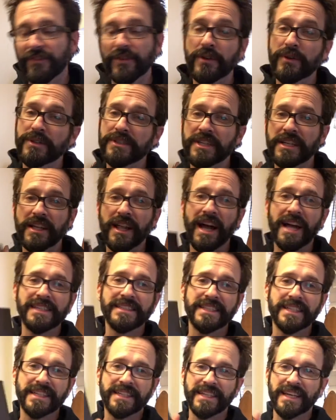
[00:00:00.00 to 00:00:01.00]
Vu is a
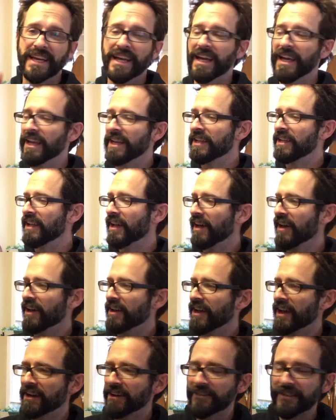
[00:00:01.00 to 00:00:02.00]
classic, and I
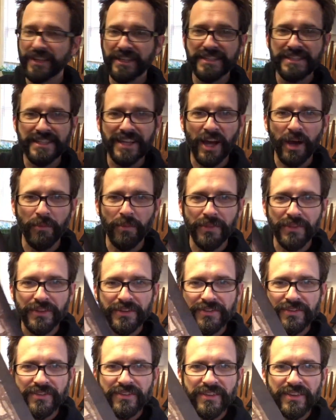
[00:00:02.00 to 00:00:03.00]
don't know if you can tell, but
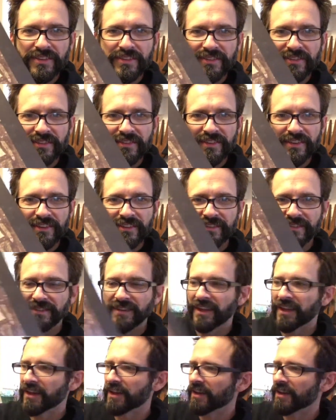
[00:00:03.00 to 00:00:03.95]
this